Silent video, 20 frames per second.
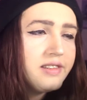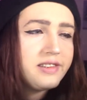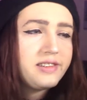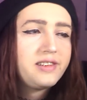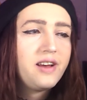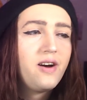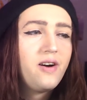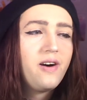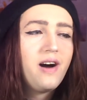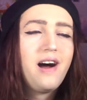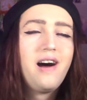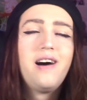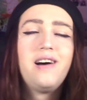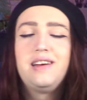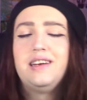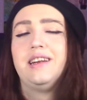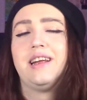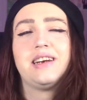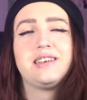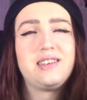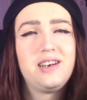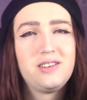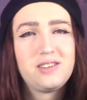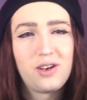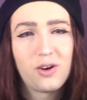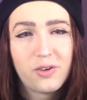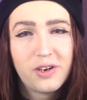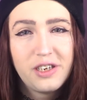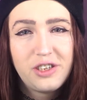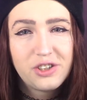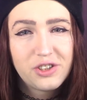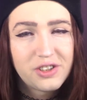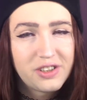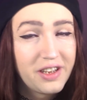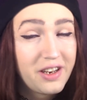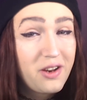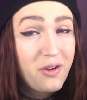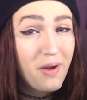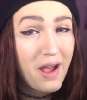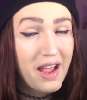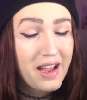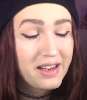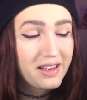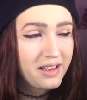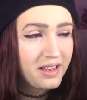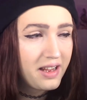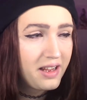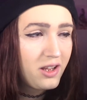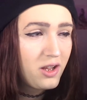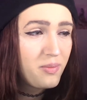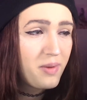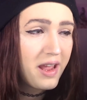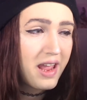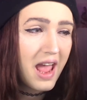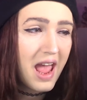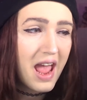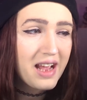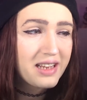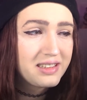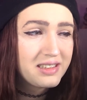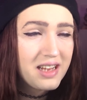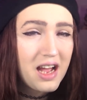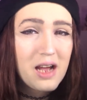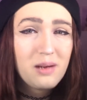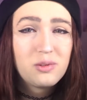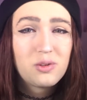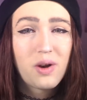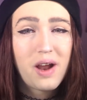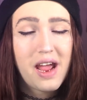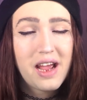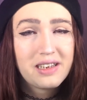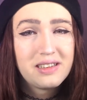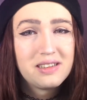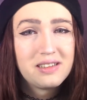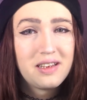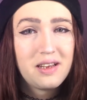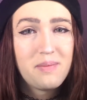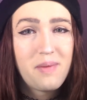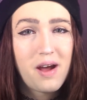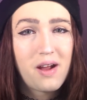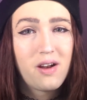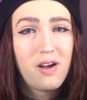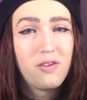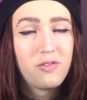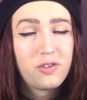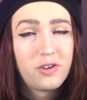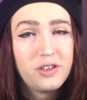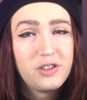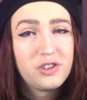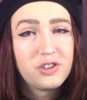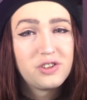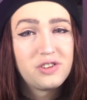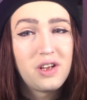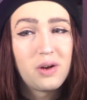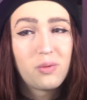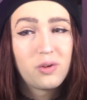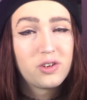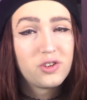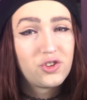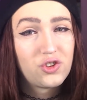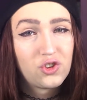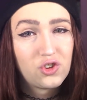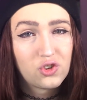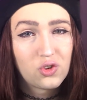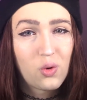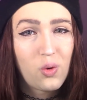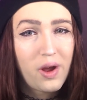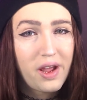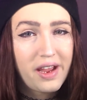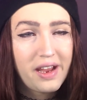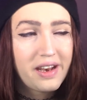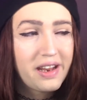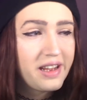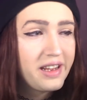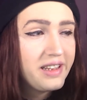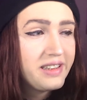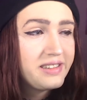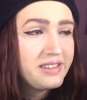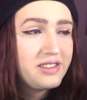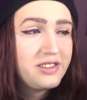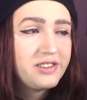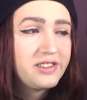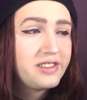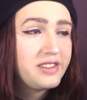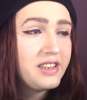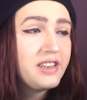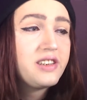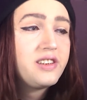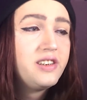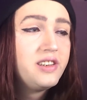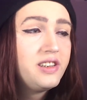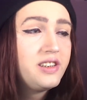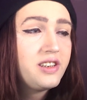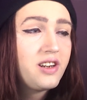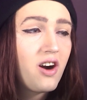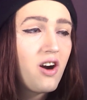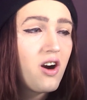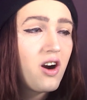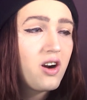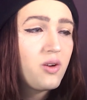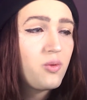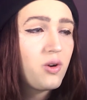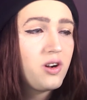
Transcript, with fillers: So it exiles all creatures. Then you incubate X times, where X is the amount of creatures that were destroyed. It's just a good card.